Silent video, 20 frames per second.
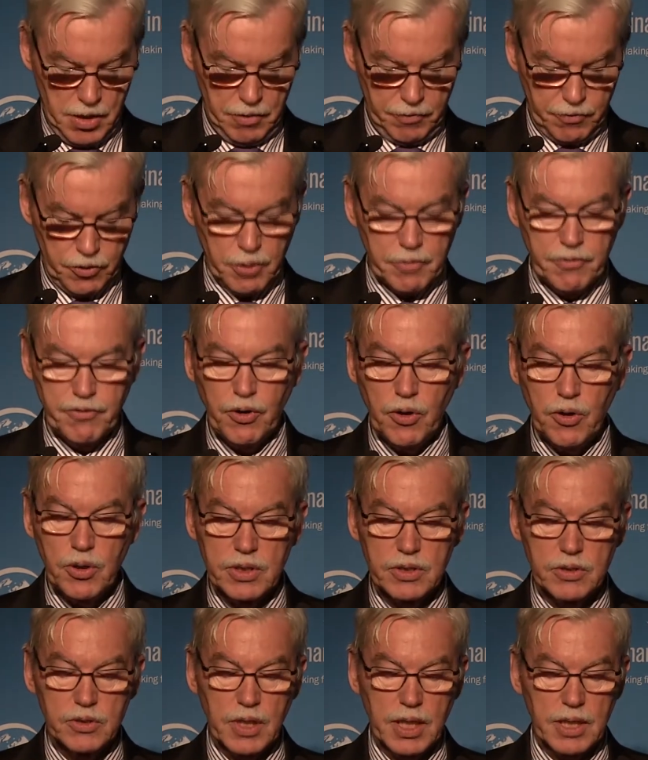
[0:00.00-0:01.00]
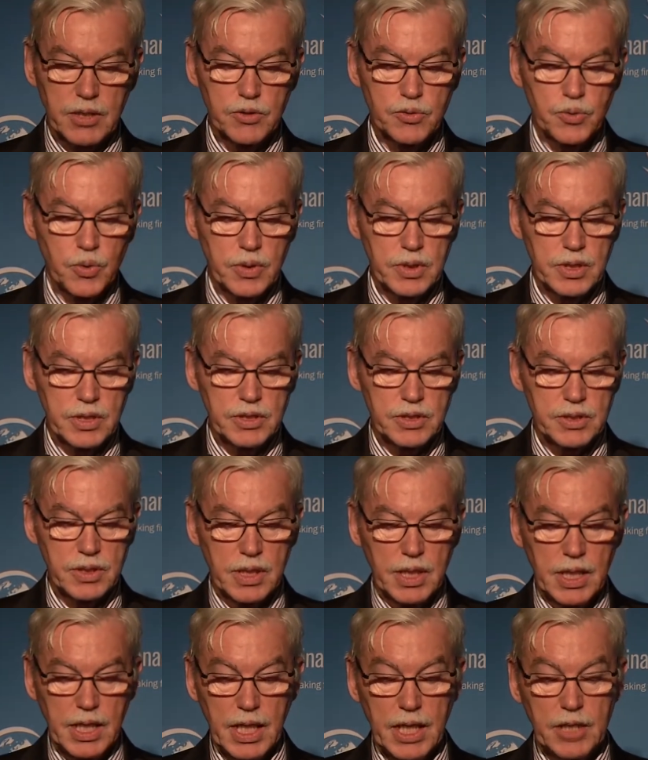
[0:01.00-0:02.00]
from foreign territories
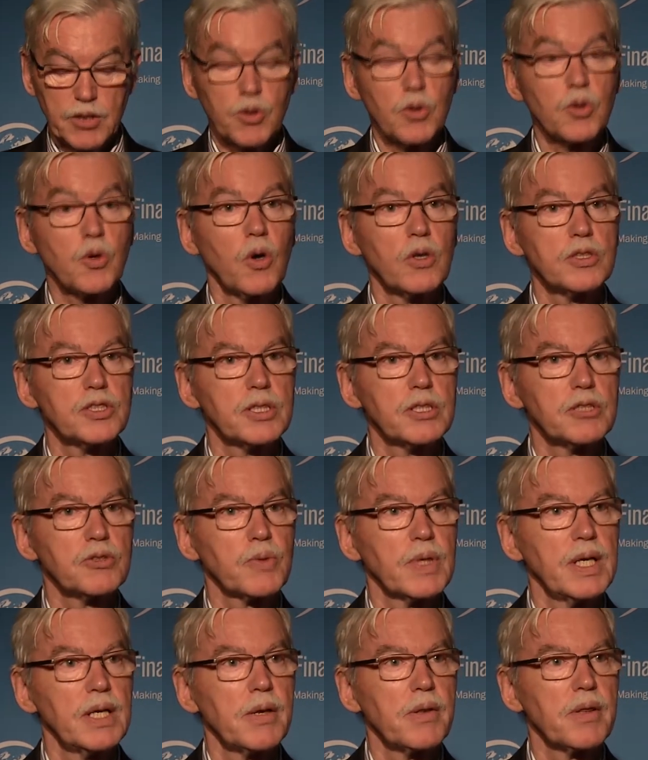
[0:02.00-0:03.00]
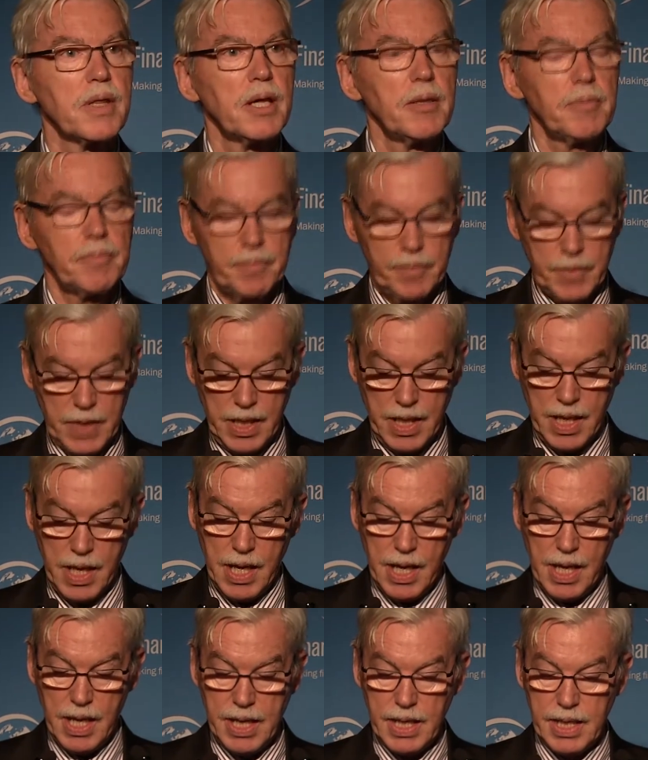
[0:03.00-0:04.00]
and to concentrate them
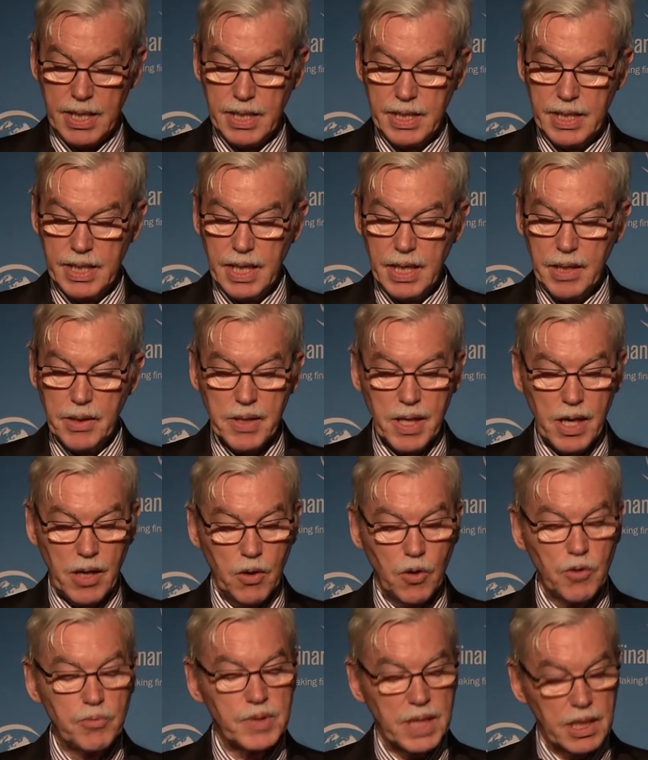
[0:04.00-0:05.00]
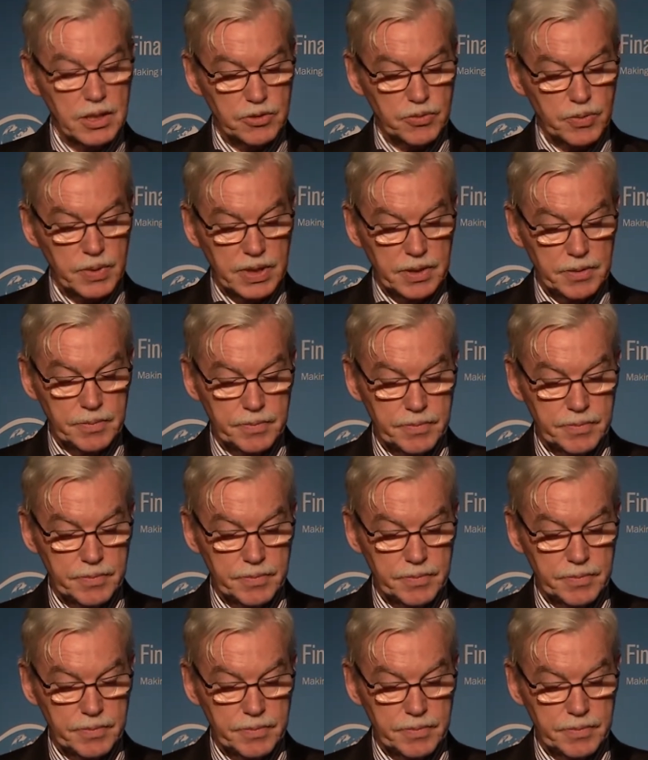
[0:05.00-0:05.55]
in their home country.